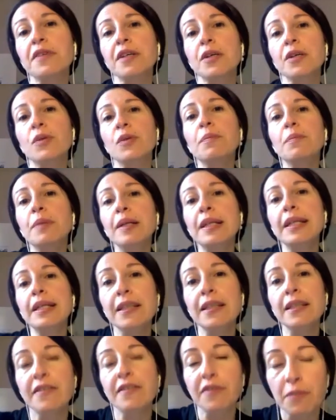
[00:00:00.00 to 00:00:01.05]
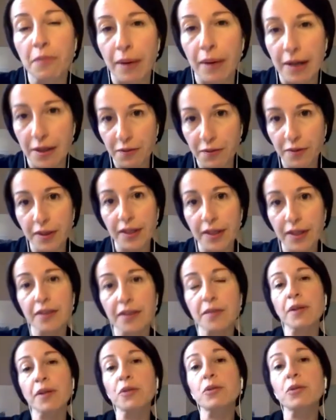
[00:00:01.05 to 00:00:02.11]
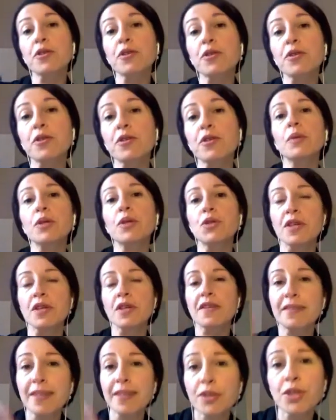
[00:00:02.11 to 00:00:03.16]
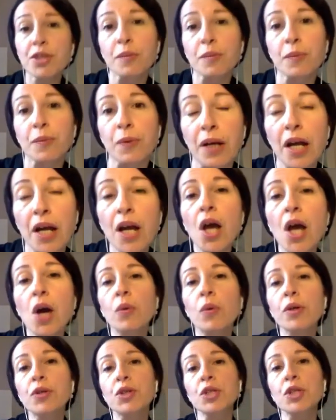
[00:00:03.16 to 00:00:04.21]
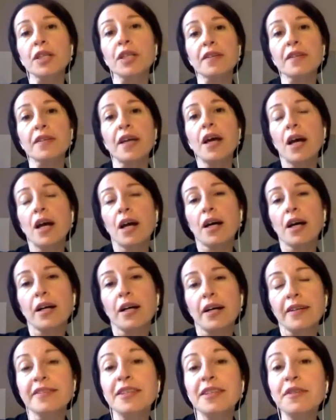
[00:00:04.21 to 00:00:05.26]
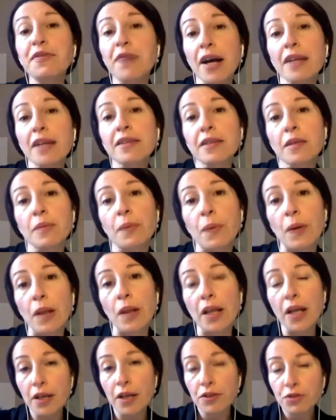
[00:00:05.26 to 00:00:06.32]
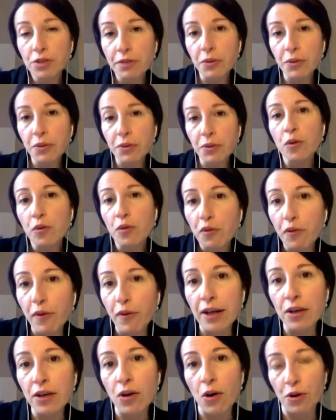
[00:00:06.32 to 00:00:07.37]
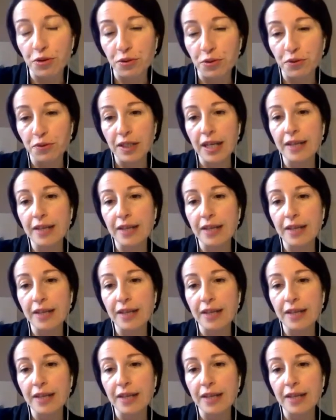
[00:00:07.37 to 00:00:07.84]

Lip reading: we believe by faith, but also something which is teachable, which is defendable through philosophy.